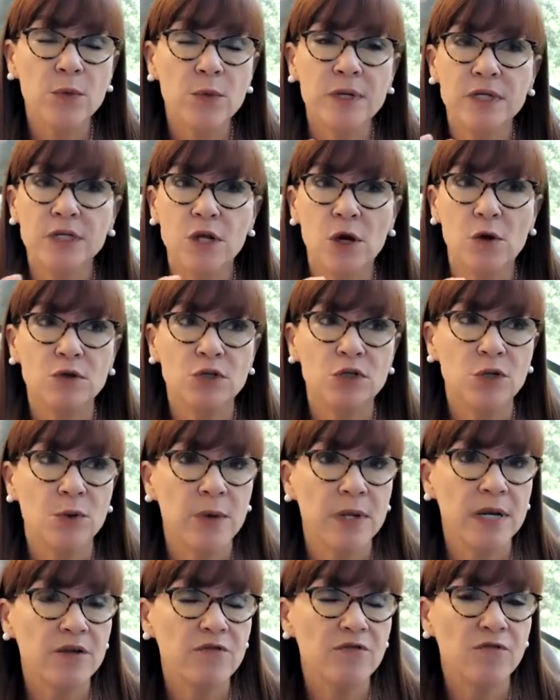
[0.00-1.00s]
We don't do
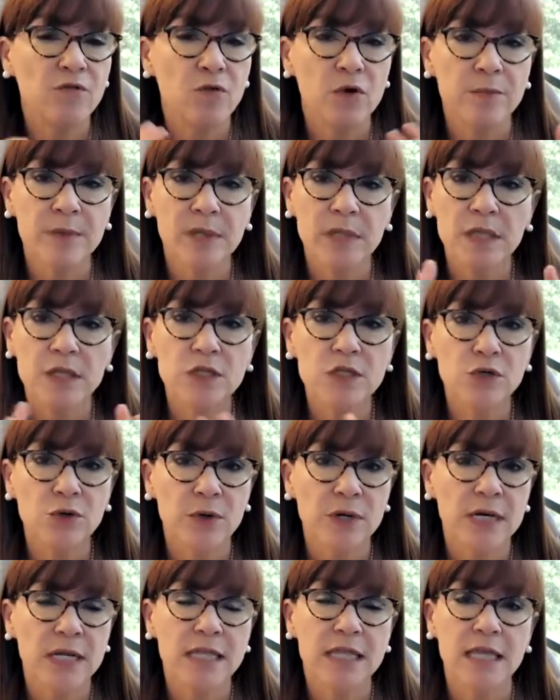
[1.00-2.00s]
any formulas or
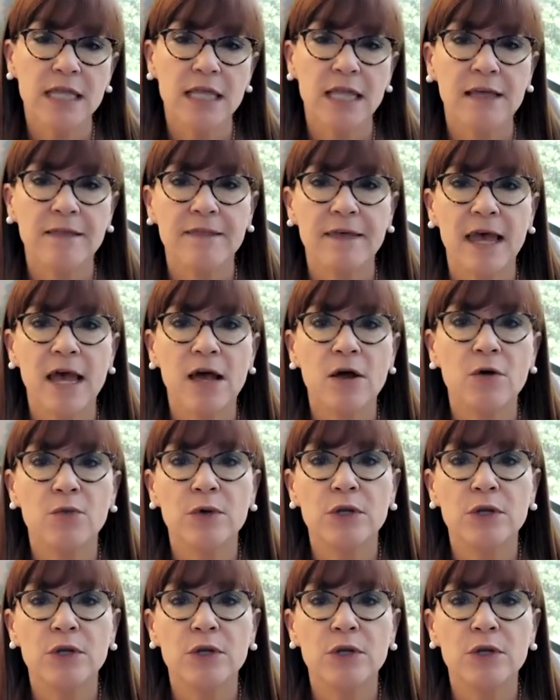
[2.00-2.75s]
anything like that.